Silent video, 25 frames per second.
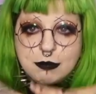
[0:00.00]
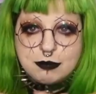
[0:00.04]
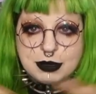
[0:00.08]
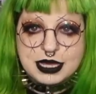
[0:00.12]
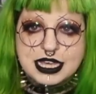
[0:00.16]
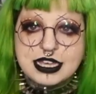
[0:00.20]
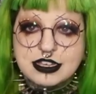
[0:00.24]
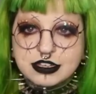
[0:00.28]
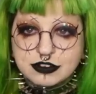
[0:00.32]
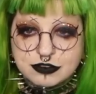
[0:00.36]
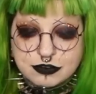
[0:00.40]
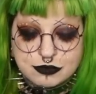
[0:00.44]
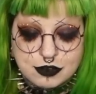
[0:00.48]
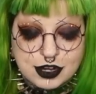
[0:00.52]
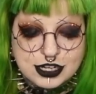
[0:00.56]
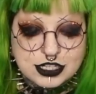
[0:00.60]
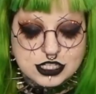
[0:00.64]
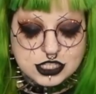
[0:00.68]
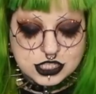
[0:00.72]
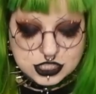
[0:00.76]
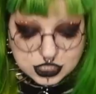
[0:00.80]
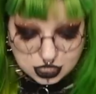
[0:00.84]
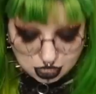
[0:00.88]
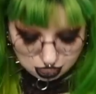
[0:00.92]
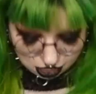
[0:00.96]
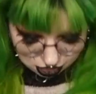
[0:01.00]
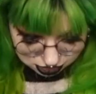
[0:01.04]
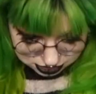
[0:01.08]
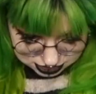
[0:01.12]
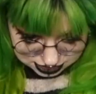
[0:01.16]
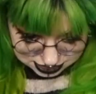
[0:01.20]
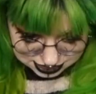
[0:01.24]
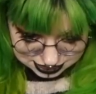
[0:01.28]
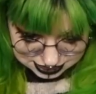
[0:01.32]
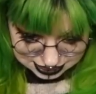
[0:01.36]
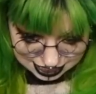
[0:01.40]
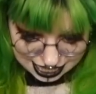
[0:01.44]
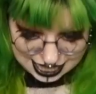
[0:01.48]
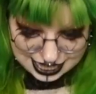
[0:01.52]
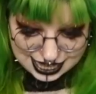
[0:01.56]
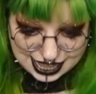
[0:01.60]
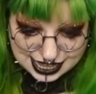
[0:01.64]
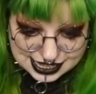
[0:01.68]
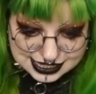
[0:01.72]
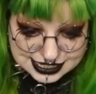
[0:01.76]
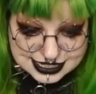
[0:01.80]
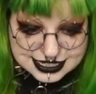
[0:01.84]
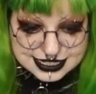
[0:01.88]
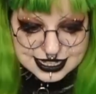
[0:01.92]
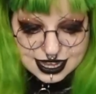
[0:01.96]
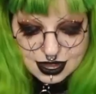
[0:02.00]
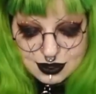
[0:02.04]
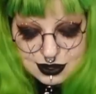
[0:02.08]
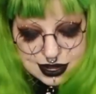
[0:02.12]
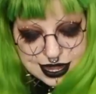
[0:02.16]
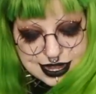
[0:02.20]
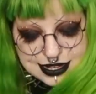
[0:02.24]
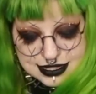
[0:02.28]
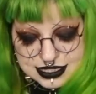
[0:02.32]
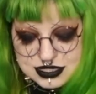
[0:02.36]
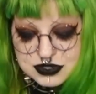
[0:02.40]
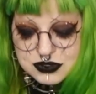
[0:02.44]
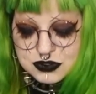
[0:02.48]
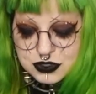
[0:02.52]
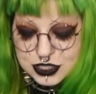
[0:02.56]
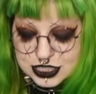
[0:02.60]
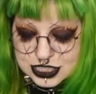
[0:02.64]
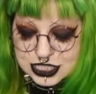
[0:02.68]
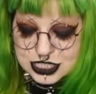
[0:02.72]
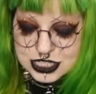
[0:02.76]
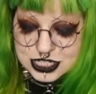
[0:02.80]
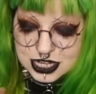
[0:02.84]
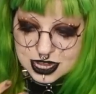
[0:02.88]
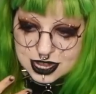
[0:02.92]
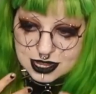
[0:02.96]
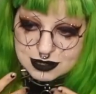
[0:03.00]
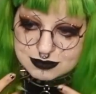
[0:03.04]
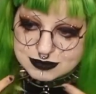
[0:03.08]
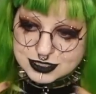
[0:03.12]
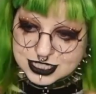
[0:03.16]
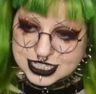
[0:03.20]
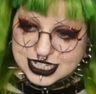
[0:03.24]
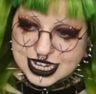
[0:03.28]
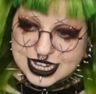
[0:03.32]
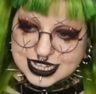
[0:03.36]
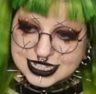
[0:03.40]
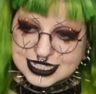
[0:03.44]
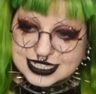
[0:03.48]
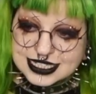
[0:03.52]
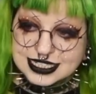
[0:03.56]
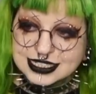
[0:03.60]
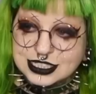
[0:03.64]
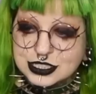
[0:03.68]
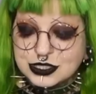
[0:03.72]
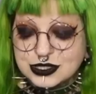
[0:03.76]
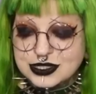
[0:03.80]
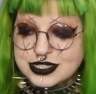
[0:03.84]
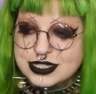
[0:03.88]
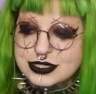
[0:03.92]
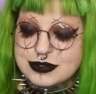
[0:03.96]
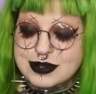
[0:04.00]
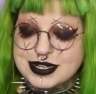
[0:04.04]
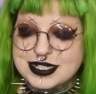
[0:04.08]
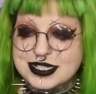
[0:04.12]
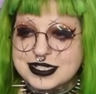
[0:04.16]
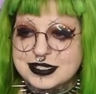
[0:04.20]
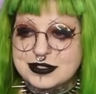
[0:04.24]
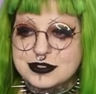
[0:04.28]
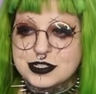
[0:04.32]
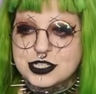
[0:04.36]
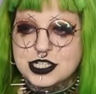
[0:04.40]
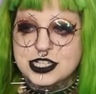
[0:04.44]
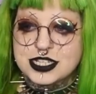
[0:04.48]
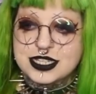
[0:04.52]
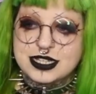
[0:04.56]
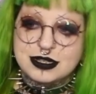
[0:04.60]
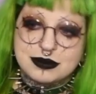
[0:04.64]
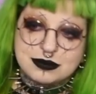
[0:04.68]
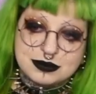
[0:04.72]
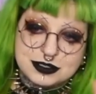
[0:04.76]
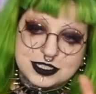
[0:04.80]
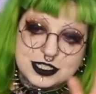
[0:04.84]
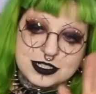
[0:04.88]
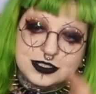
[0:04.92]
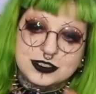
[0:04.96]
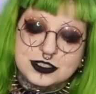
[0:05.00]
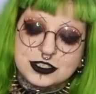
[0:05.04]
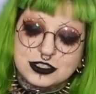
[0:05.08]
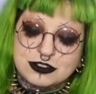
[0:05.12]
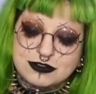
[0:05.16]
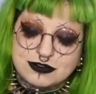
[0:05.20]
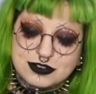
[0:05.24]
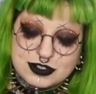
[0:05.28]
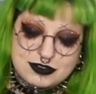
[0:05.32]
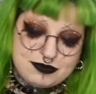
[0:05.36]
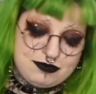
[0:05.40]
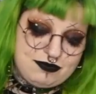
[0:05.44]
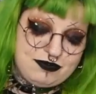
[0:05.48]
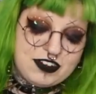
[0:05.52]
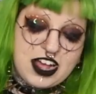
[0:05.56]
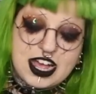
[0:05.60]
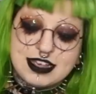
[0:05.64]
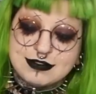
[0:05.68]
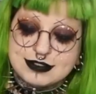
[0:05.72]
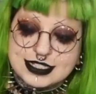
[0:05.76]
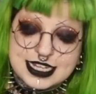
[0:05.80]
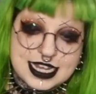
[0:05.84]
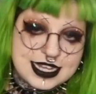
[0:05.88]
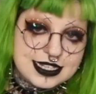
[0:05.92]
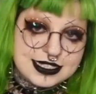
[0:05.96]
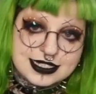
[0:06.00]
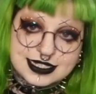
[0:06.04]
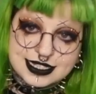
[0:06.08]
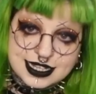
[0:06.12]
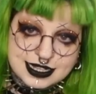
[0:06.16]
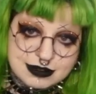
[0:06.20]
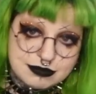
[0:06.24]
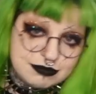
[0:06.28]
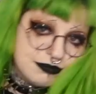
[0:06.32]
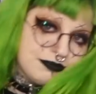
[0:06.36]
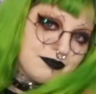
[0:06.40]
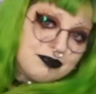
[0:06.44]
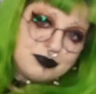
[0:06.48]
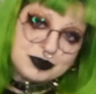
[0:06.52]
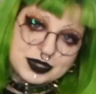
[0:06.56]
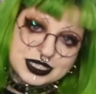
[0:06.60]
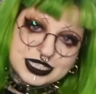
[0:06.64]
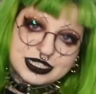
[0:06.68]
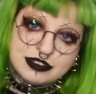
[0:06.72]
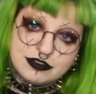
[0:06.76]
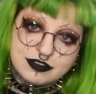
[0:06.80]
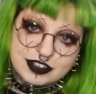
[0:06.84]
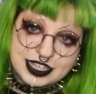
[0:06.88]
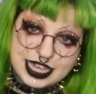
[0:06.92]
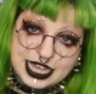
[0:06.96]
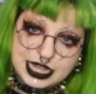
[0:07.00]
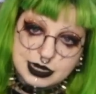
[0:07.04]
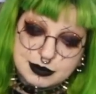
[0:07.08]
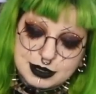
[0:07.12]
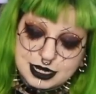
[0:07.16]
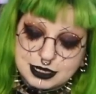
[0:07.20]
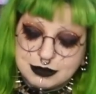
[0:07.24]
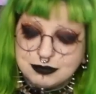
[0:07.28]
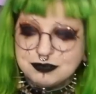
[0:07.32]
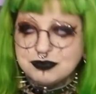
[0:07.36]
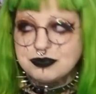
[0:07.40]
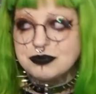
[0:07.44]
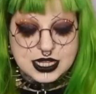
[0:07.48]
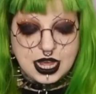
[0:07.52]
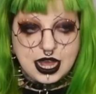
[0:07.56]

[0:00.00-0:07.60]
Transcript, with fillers: big fresh starts. I like, this girl likes a fresh start. She likes a New Year's resolution that she'll do for five days and then forget about.